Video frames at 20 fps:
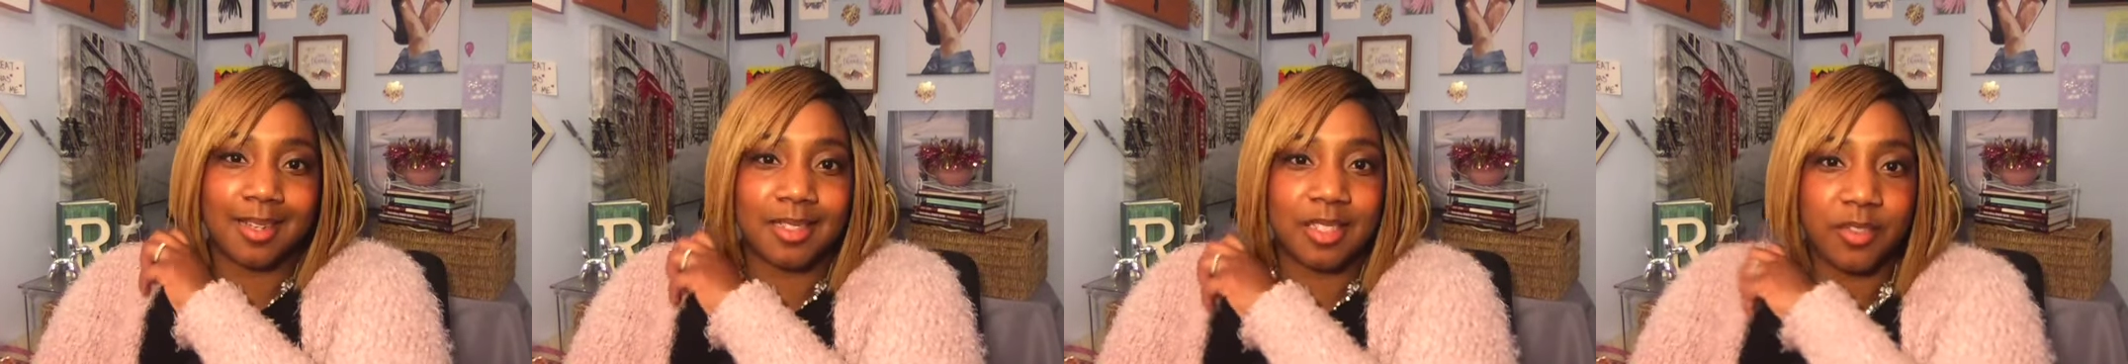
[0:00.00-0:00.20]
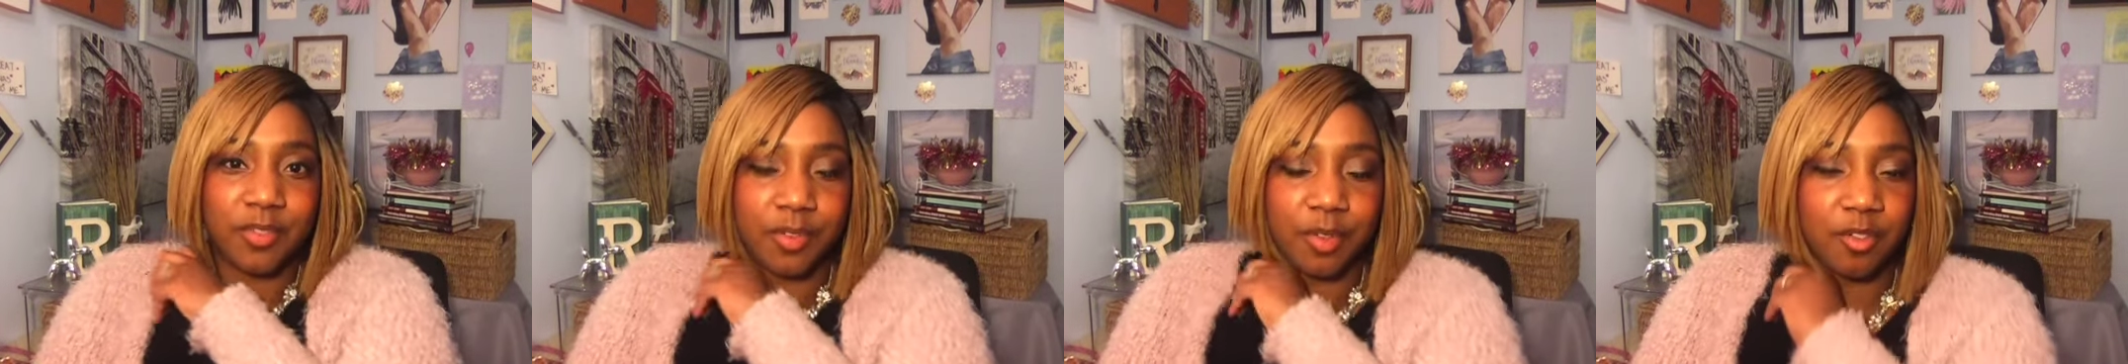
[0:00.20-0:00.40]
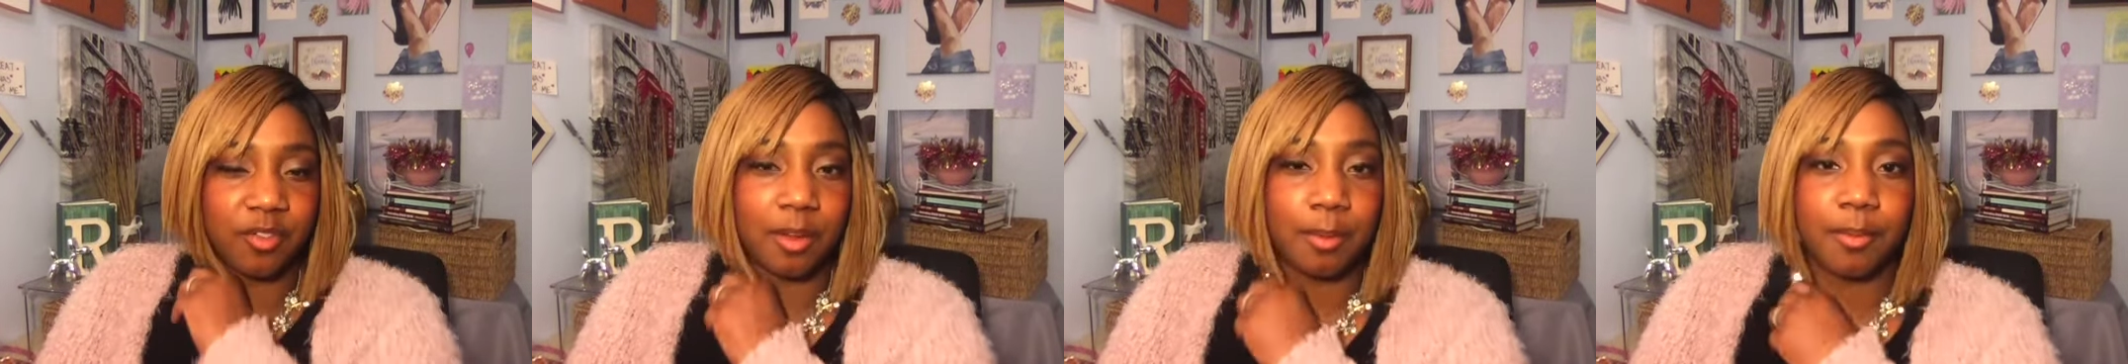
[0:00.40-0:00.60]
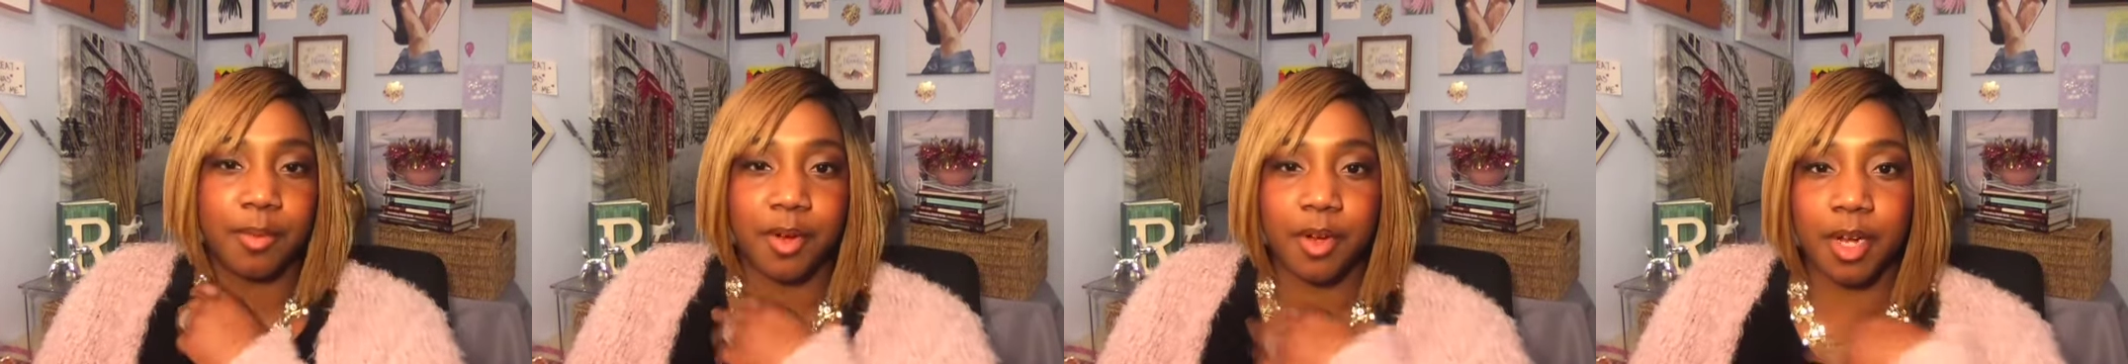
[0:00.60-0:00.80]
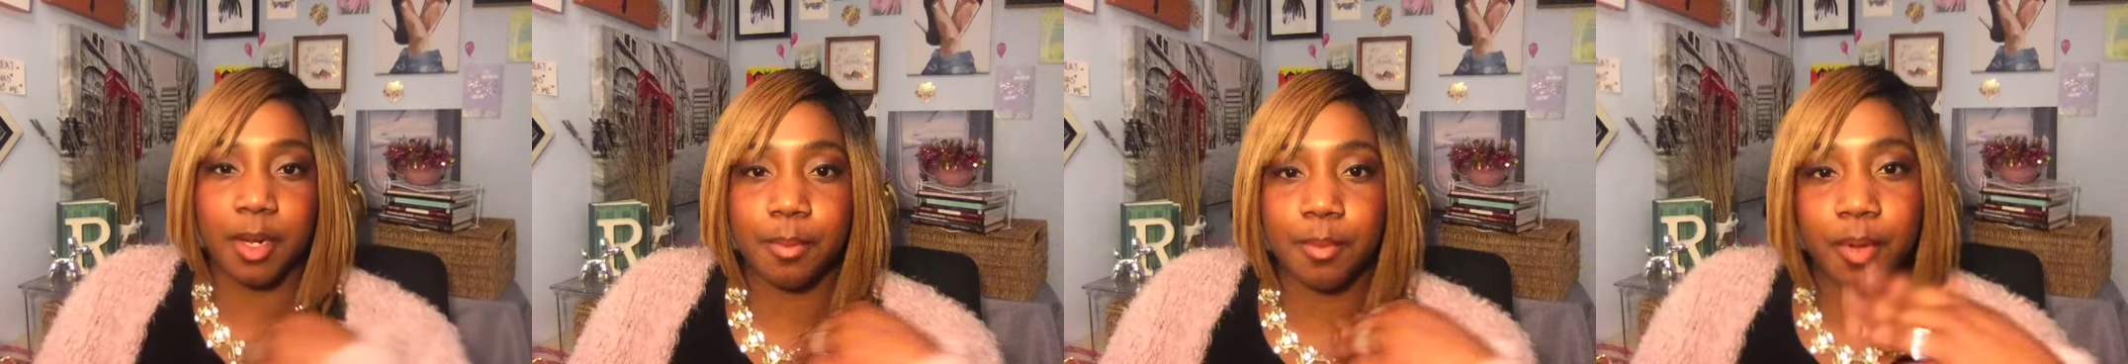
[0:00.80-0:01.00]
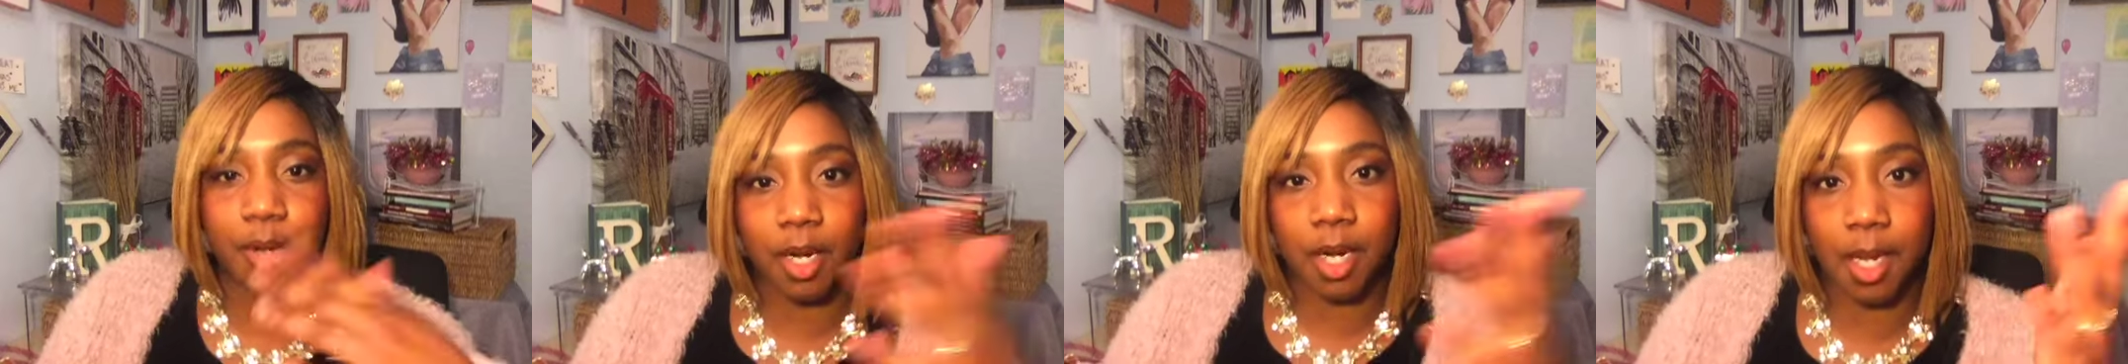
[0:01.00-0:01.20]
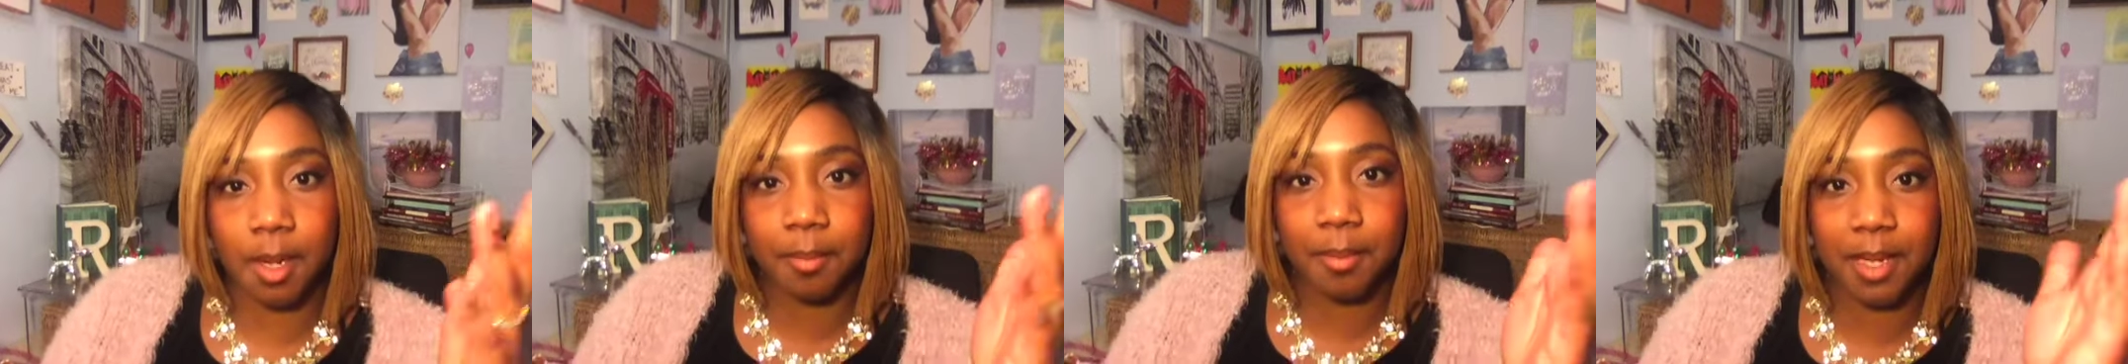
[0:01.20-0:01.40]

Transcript: did for November and put it up.